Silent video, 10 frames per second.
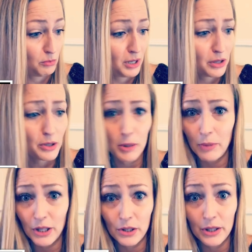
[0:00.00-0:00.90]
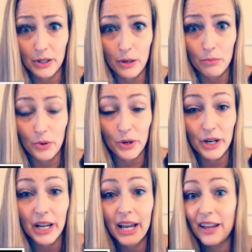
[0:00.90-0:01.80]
medical specialists on board.